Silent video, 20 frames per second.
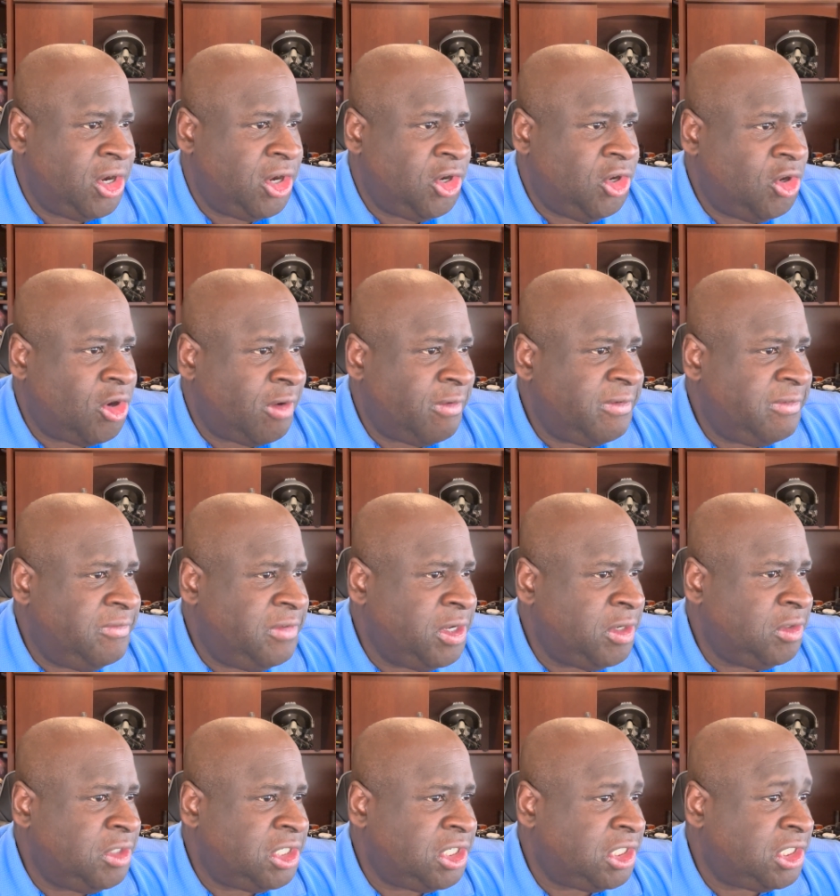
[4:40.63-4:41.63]
Your
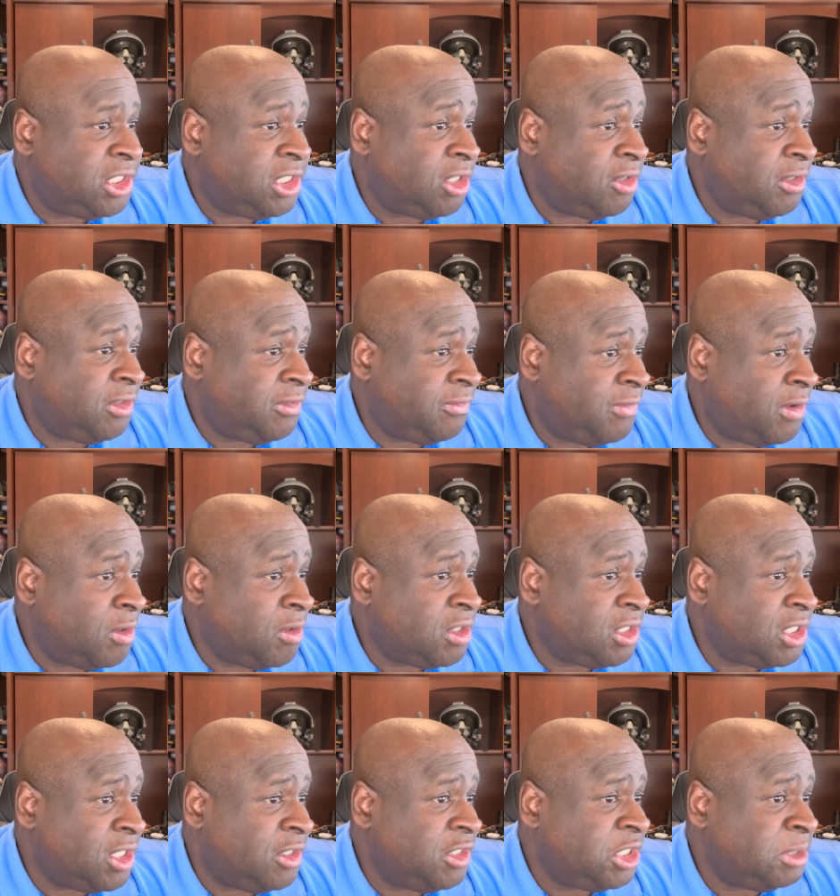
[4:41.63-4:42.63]
review should so
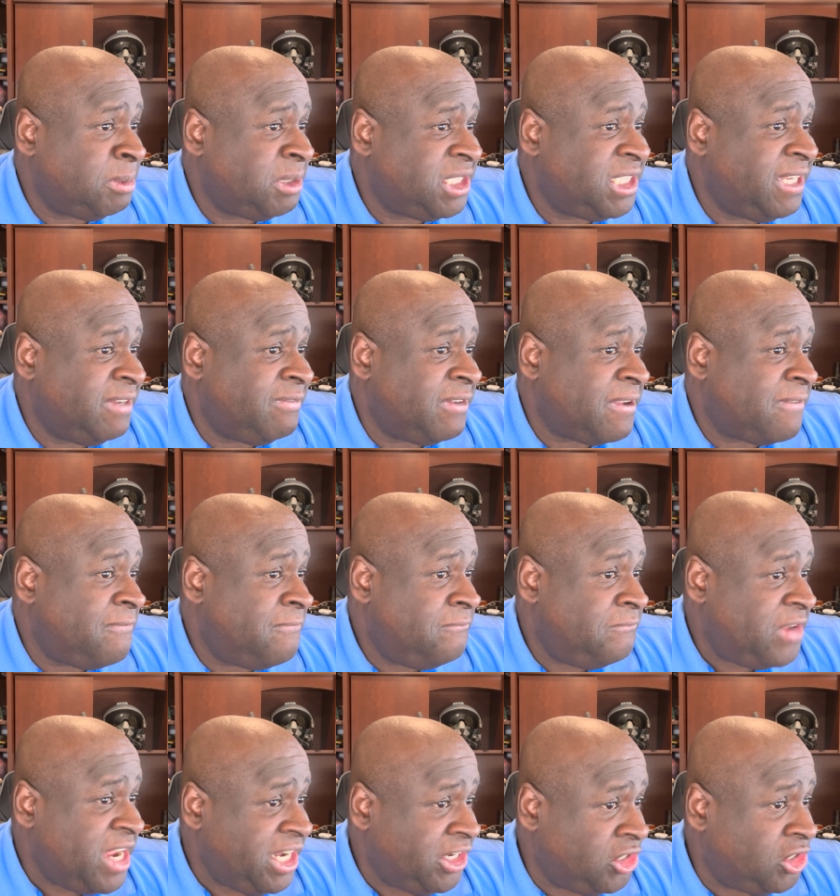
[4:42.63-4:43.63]
focus on specific
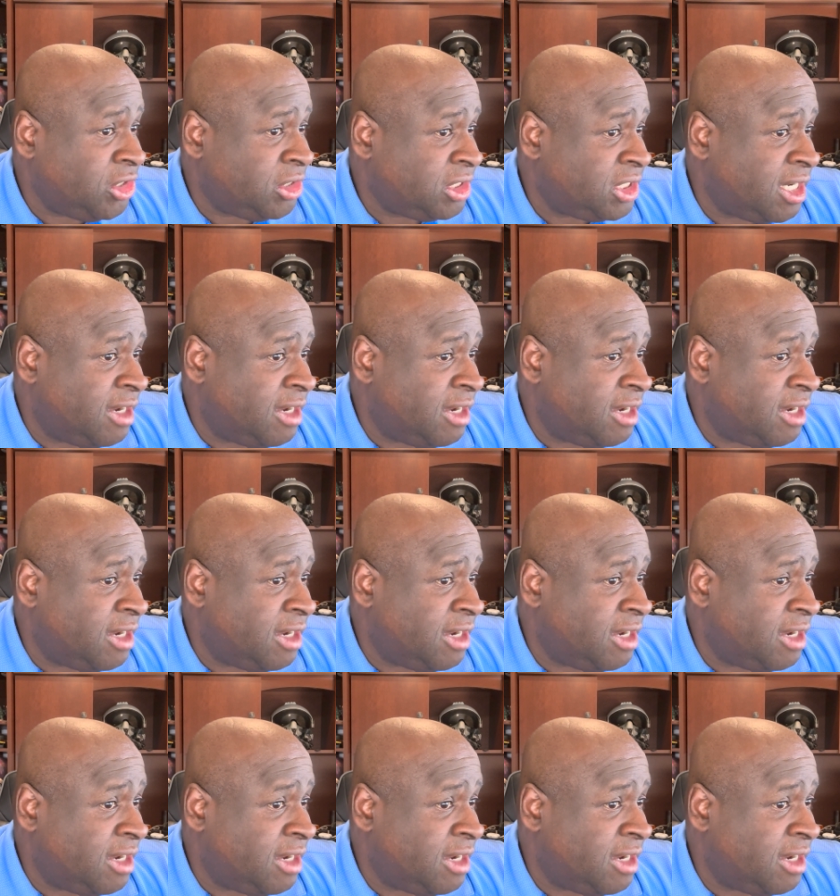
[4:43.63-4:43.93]
features